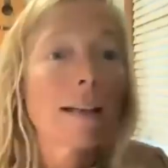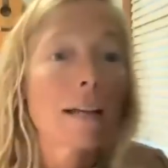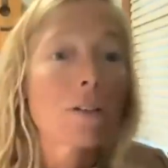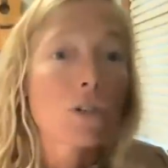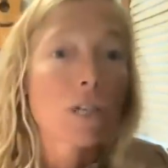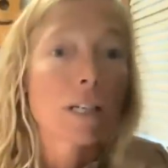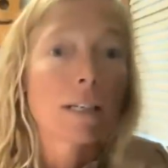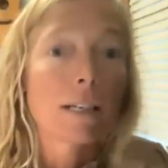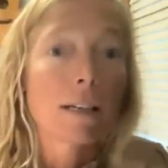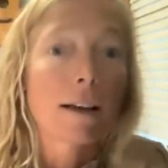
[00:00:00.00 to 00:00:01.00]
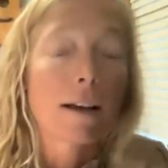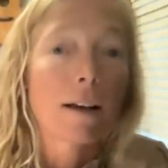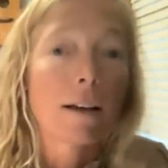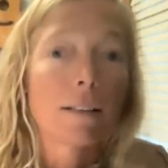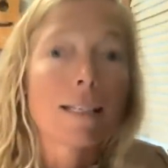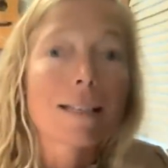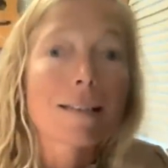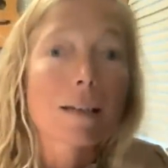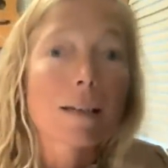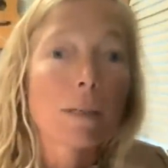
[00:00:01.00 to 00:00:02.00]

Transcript: nitrogen uh, needs can